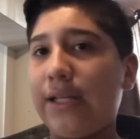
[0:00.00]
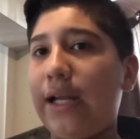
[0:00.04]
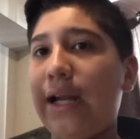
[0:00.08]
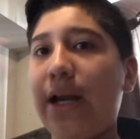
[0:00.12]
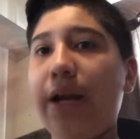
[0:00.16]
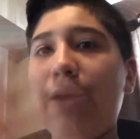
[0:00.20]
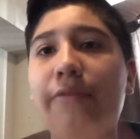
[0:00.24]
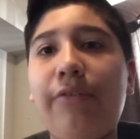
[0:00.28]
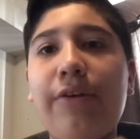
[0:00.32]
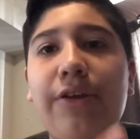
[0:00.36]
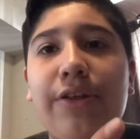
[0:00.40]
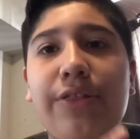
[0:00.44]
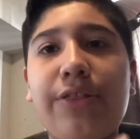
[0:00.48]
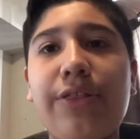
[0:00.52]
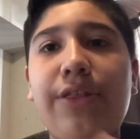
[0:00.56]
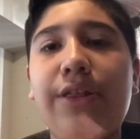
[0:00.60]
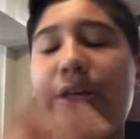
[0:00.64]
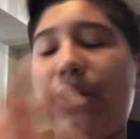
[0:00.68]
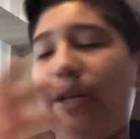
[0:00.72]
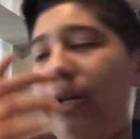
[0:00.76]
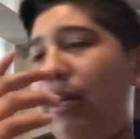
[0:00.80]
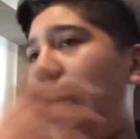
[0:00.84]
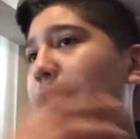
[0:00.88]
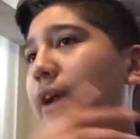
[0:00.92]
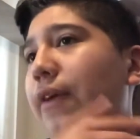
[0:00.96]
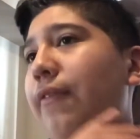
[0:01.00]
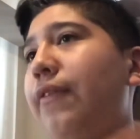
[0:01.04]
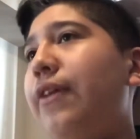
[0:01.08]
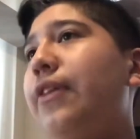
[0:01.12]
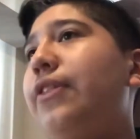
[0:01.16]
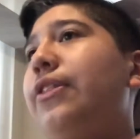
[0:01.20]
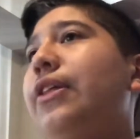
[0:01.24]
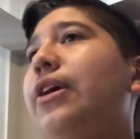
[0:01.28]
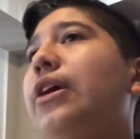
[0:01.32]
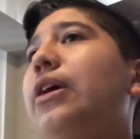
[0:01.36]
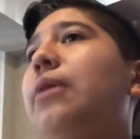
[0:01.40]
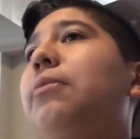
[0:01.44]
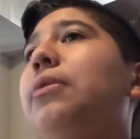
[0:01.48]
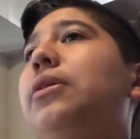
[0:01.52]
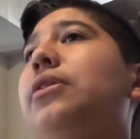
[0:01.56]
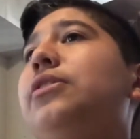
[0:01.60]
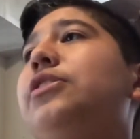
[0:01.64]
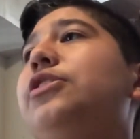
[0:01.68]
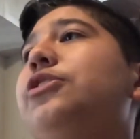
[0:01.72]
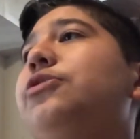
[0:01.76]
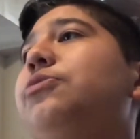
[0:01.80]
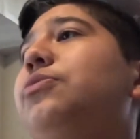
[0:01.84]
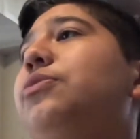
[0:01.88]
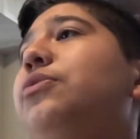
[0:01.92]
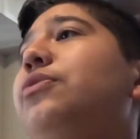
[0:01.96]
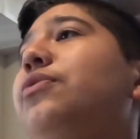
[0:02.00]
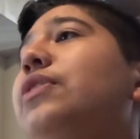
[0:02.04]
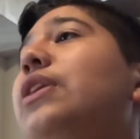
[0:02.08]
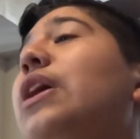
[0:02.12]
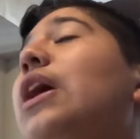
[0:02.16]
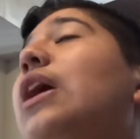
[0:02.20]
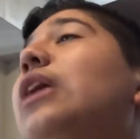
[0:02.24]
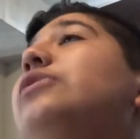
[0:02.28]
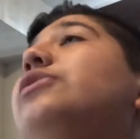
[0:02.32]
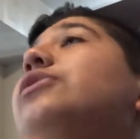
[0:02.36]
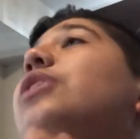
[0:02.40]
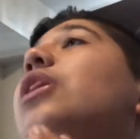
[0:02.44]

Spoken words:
everything about this movie has a